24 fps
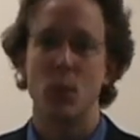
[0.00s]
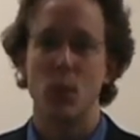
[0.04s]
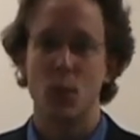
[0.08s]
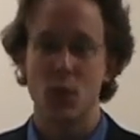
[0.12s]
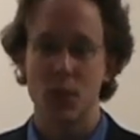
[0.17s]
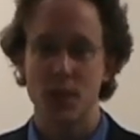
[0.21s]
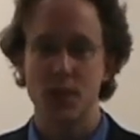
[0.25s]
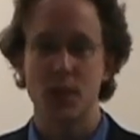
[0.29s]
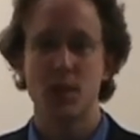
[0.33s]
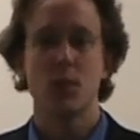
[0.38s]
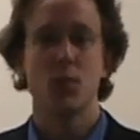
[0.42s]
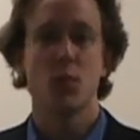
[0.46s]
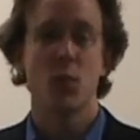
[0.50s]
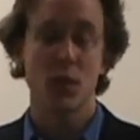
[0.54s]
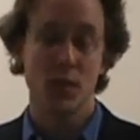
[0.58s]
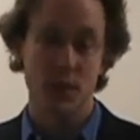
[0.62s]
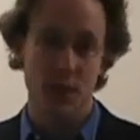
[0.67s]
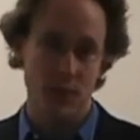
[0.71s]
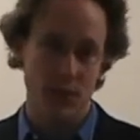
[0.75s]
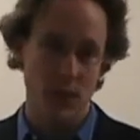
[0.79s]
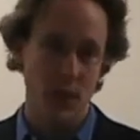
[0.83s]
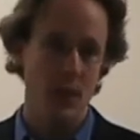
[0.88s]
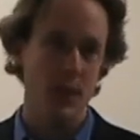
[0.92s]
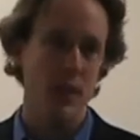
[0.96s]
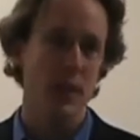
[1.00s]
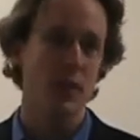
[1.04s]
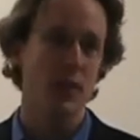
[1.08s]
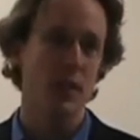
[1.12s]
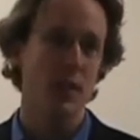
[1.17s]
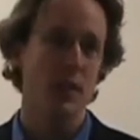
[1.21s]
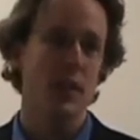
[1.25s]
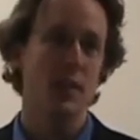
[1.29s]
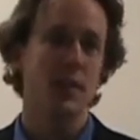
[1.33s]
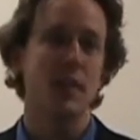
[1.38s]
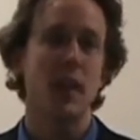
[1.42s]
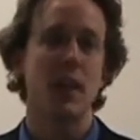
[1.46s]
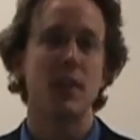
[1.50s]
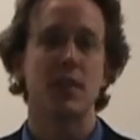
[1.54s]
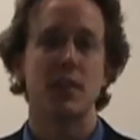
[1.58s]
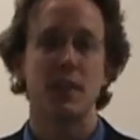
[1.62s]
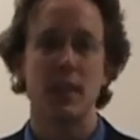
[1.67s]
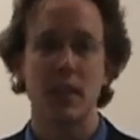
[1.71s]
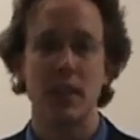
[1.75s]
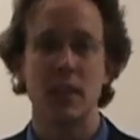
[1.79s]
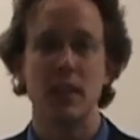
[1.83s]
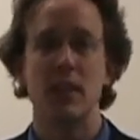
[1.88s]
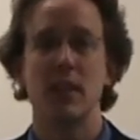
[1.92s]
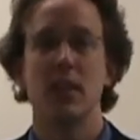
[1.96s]
was very good in that
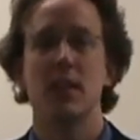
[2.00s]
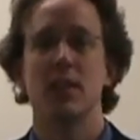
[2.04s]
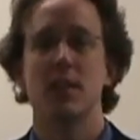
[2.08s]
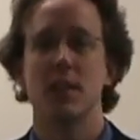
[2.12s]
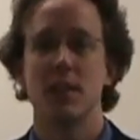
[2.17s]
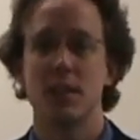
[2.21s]
the